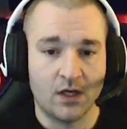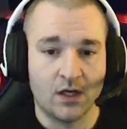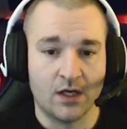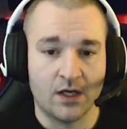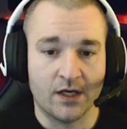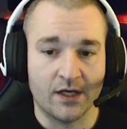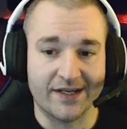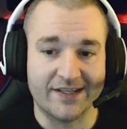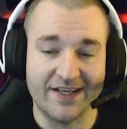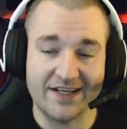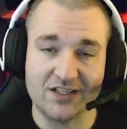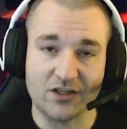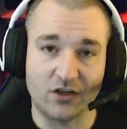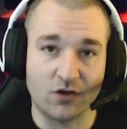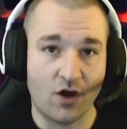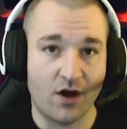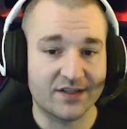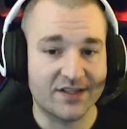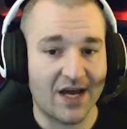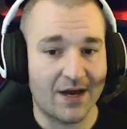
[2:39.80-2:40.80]
it takes a
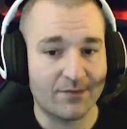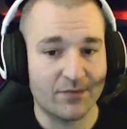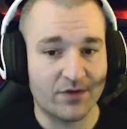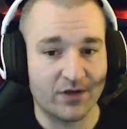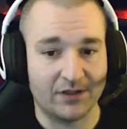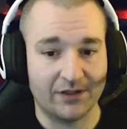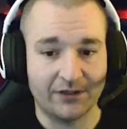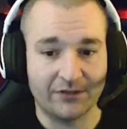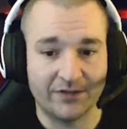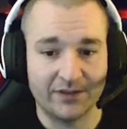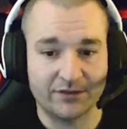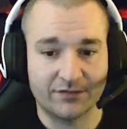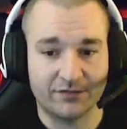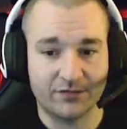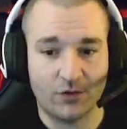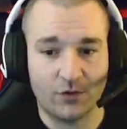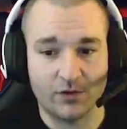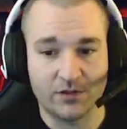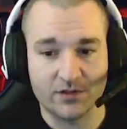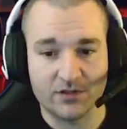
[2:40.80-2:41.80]
long time to clear these
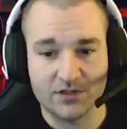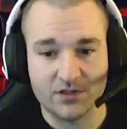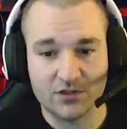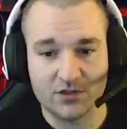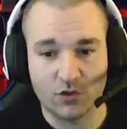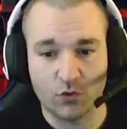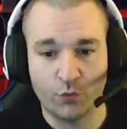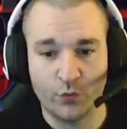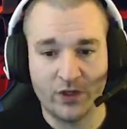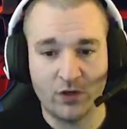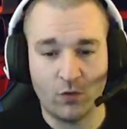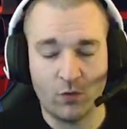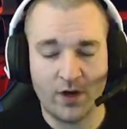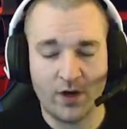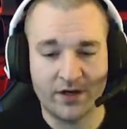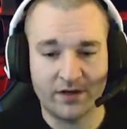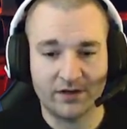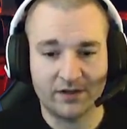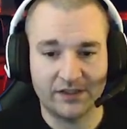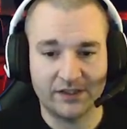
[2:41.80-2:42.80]
floors, so we don't
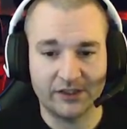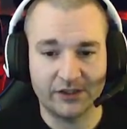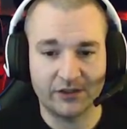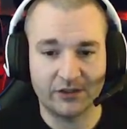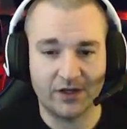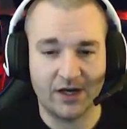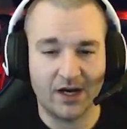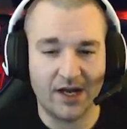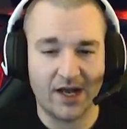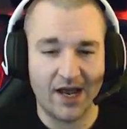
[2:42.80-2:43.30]
want to clear